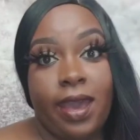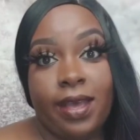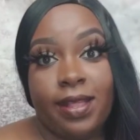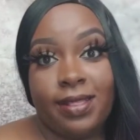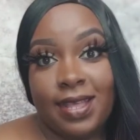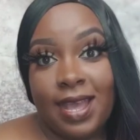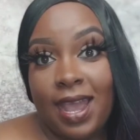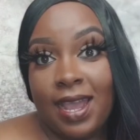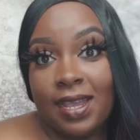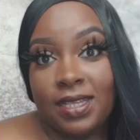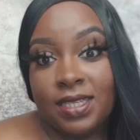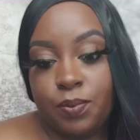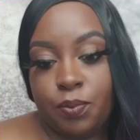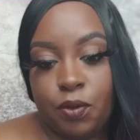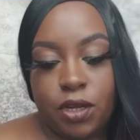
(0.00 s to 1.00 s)
And that
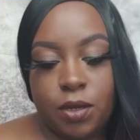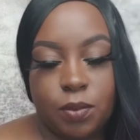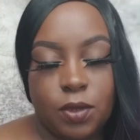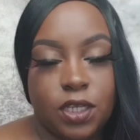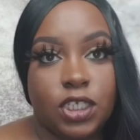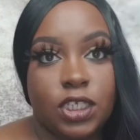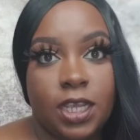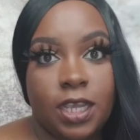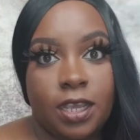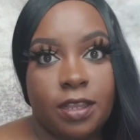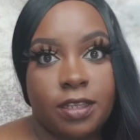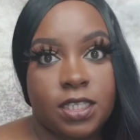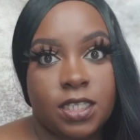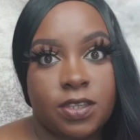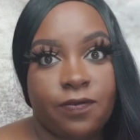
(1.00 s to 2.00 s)
is pretty much
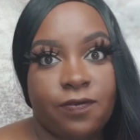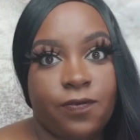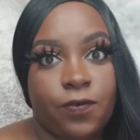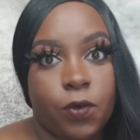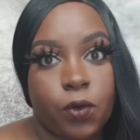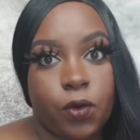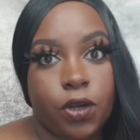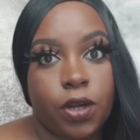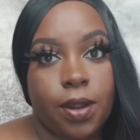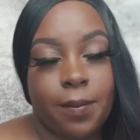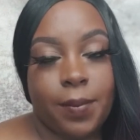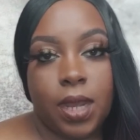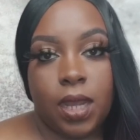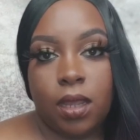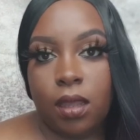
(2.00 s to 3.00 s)
it for
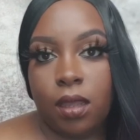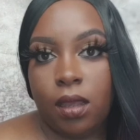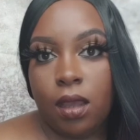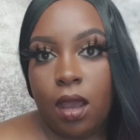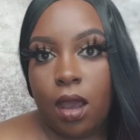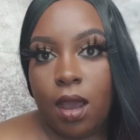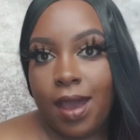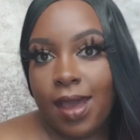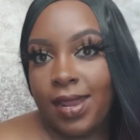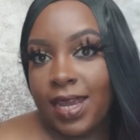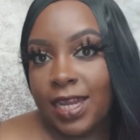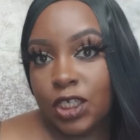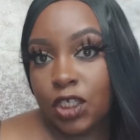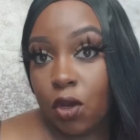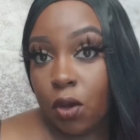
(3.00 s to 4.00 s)
my
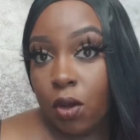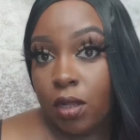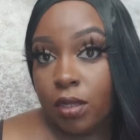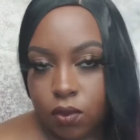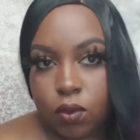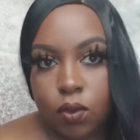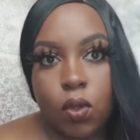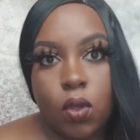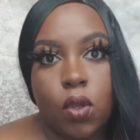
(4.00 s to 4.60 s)
eyelash haul.